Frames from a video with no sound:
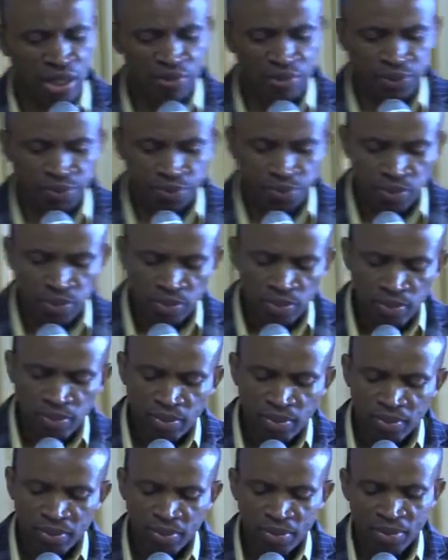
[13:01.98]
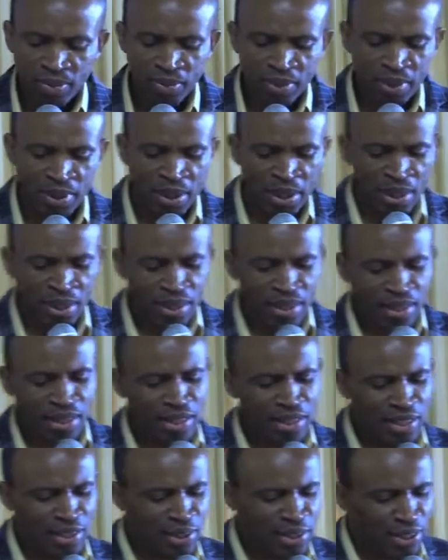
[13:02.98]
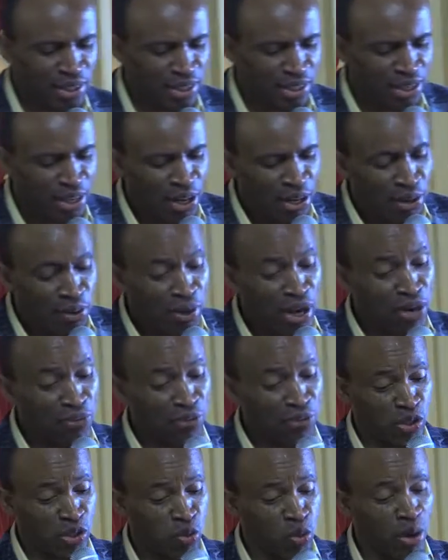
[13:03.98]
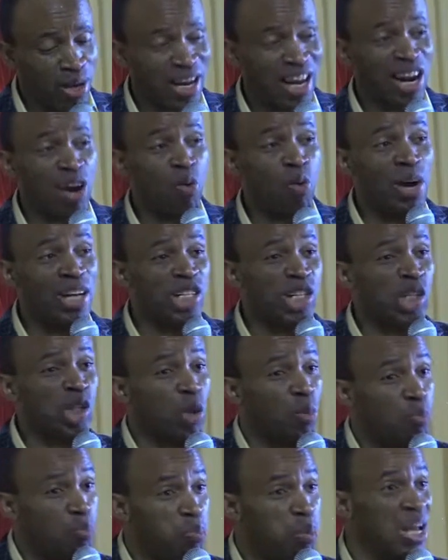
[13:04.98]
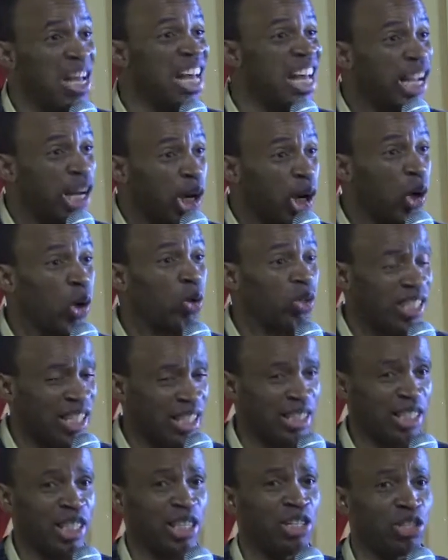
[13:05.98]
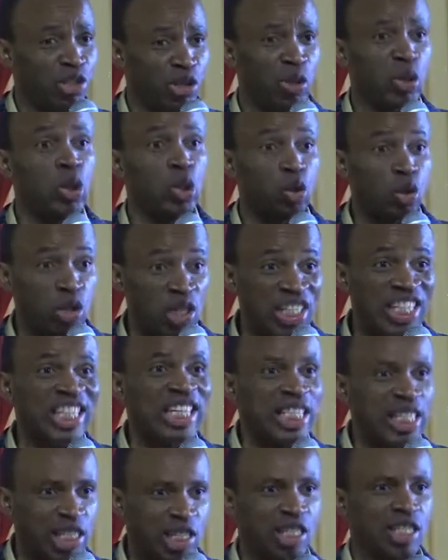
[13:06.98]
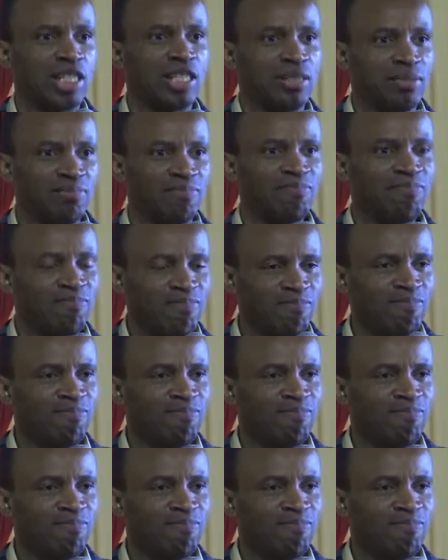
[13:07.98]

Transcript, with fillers: 27. Listen to this. at verse 1. And I want you to pay close attention to this.